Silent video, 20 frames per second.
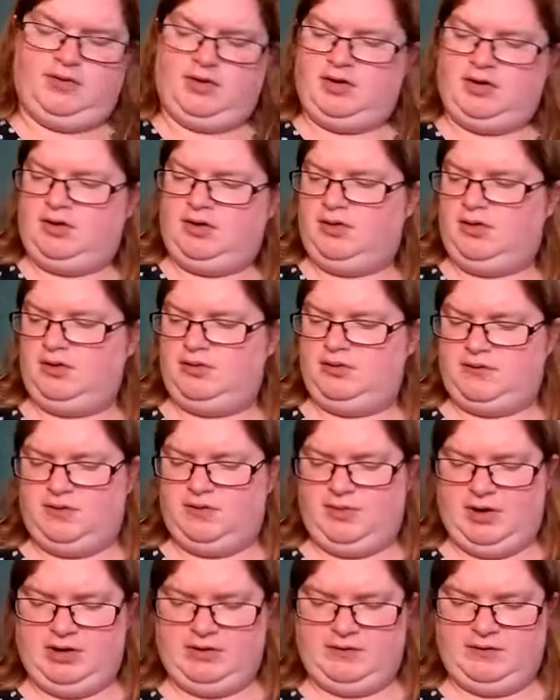we can close
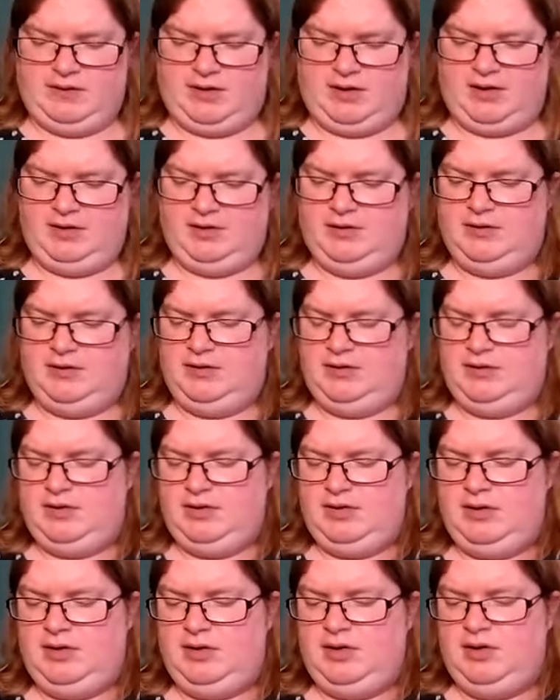the paint again,
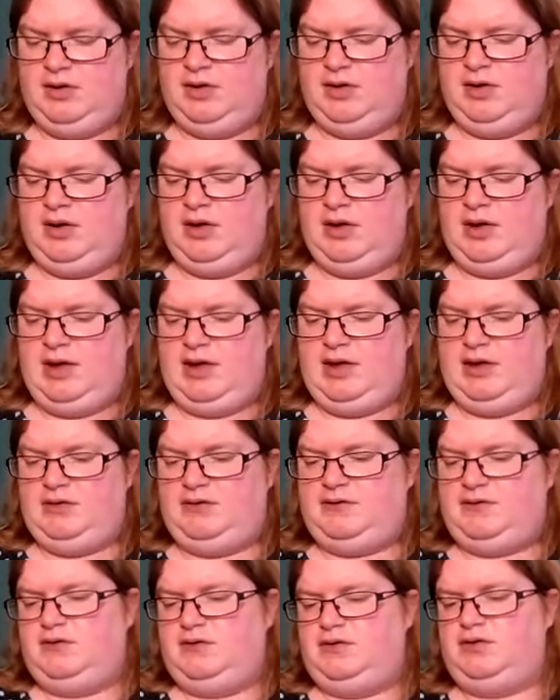
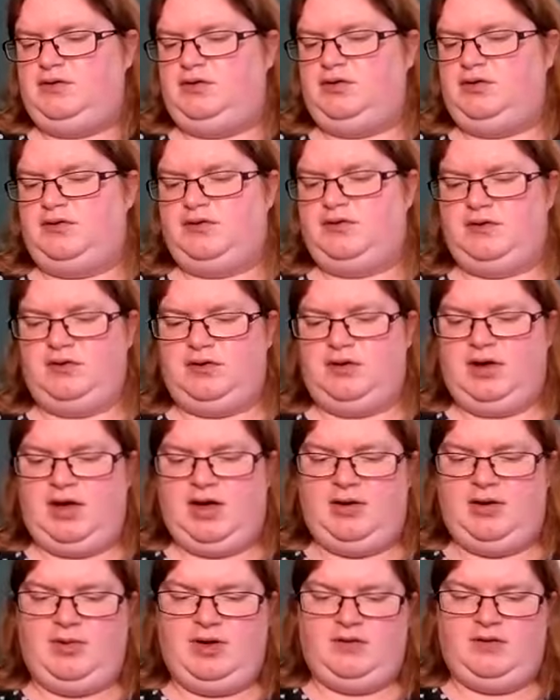is just
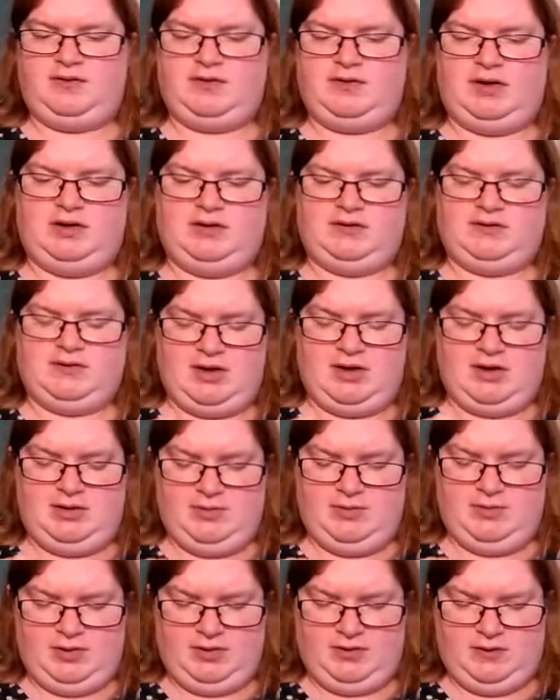get a bit of
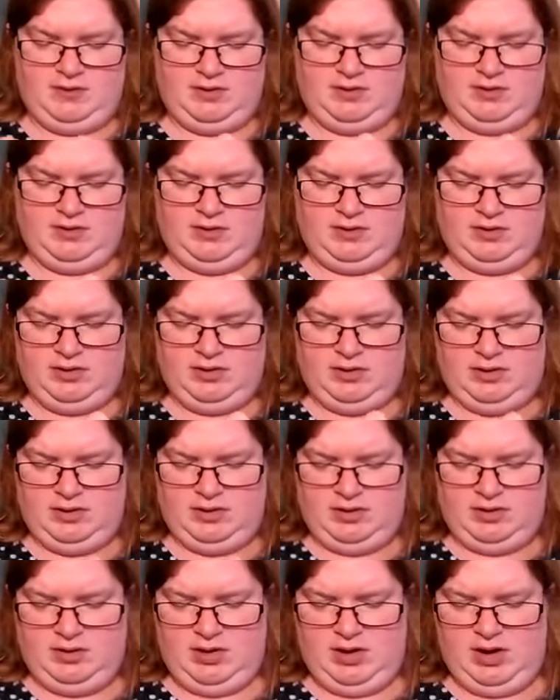sellotape
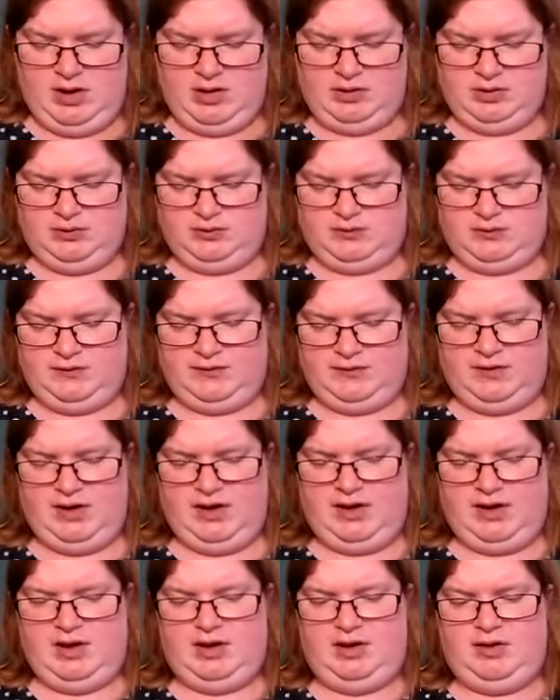and just
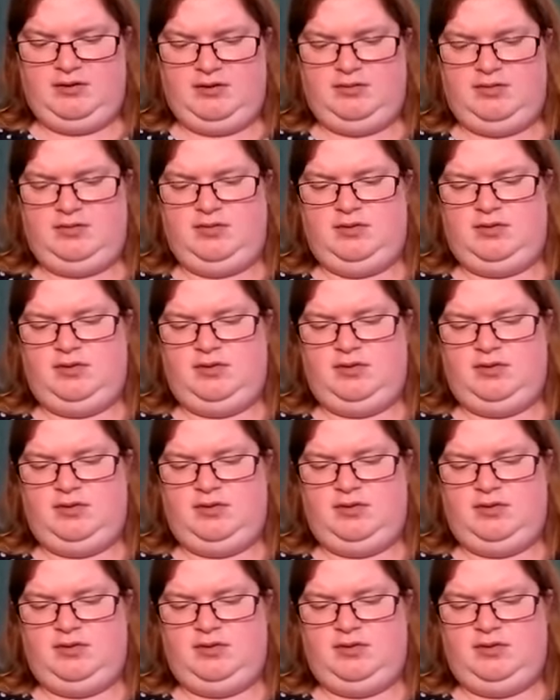stick it